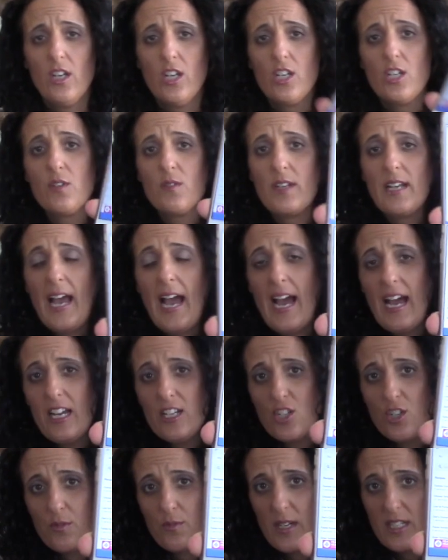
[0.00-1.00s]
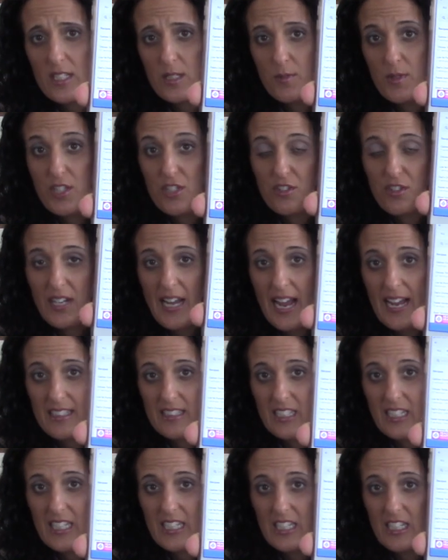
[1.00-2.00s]
You can add your recipes. You can
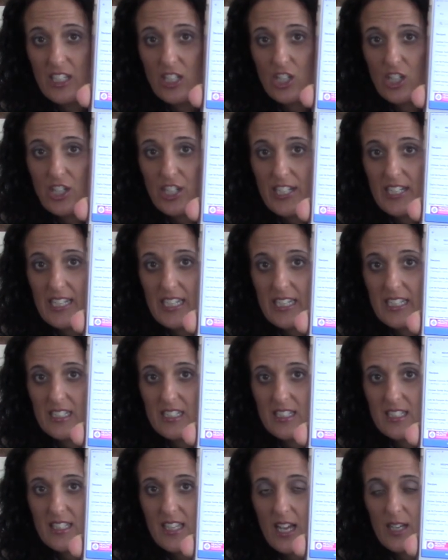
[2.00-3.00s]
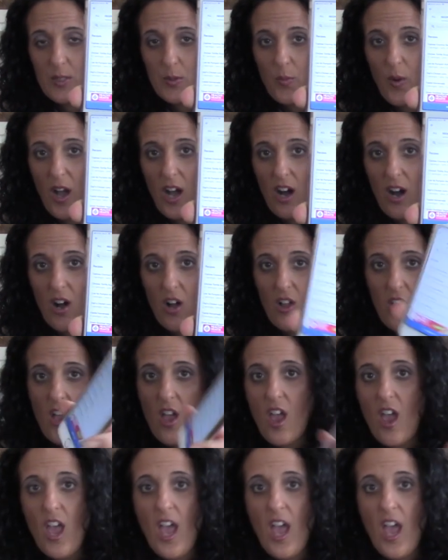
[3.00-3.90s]
add the key ingredients as well.